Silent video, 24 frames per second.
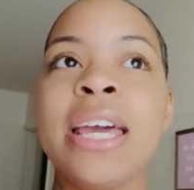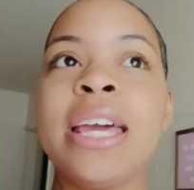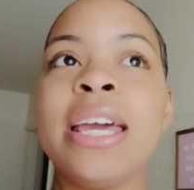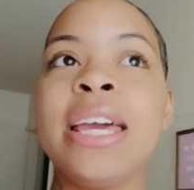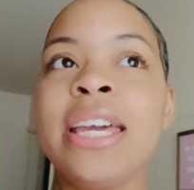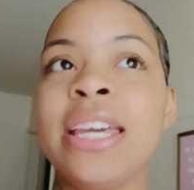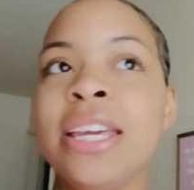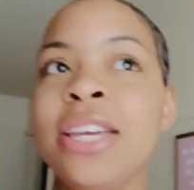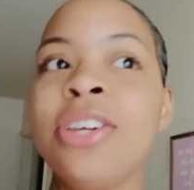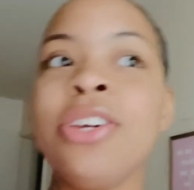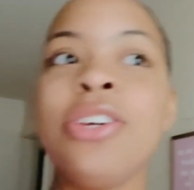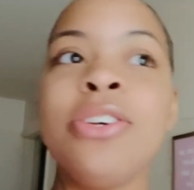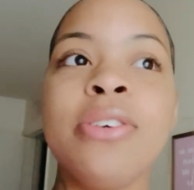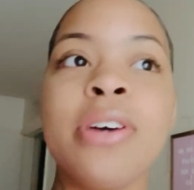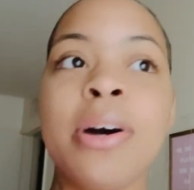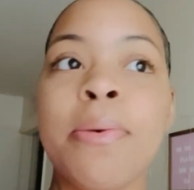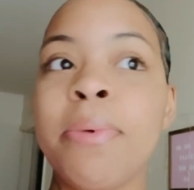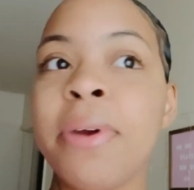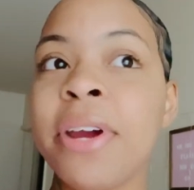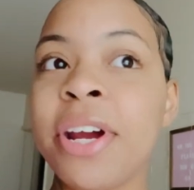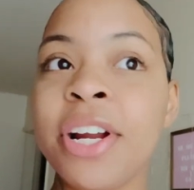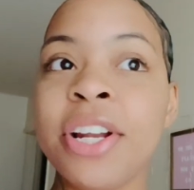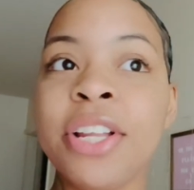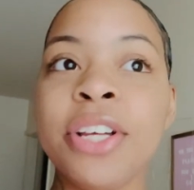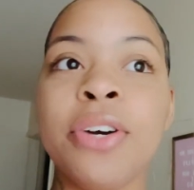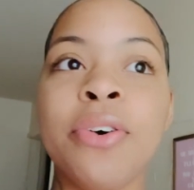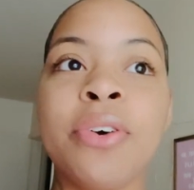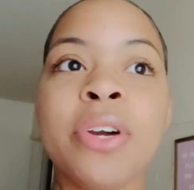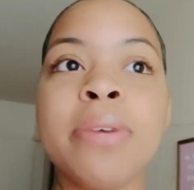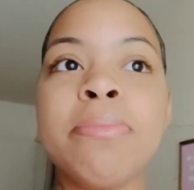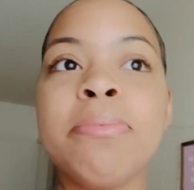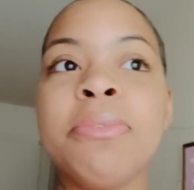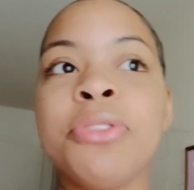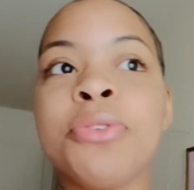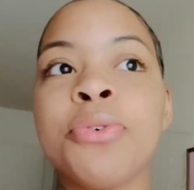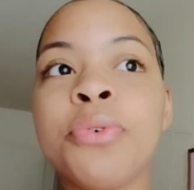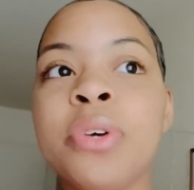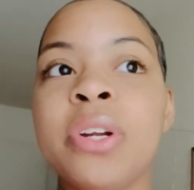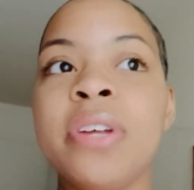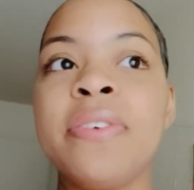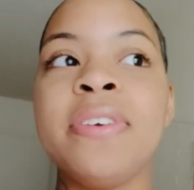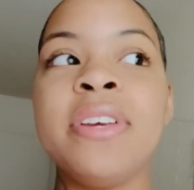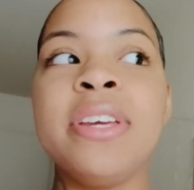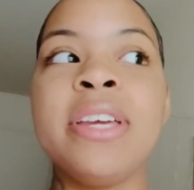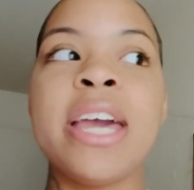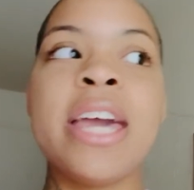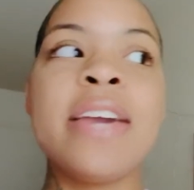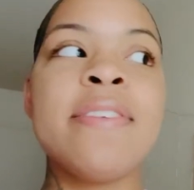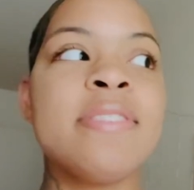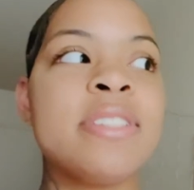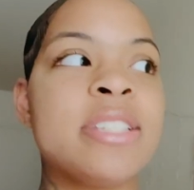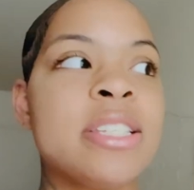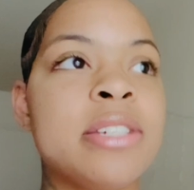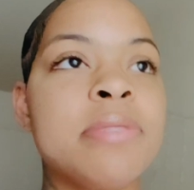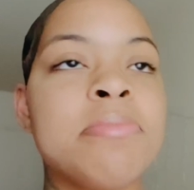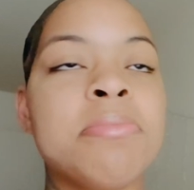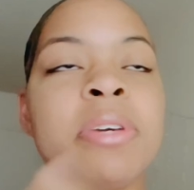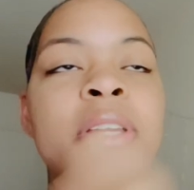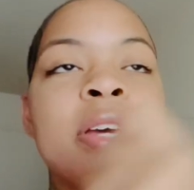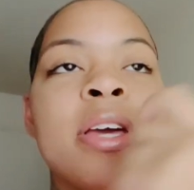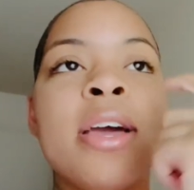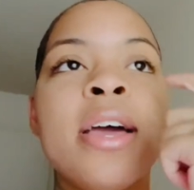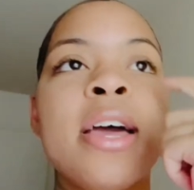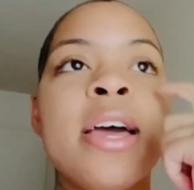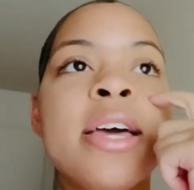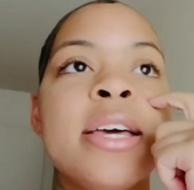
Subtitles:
And he apparently gonna get me through it if he gave it to me.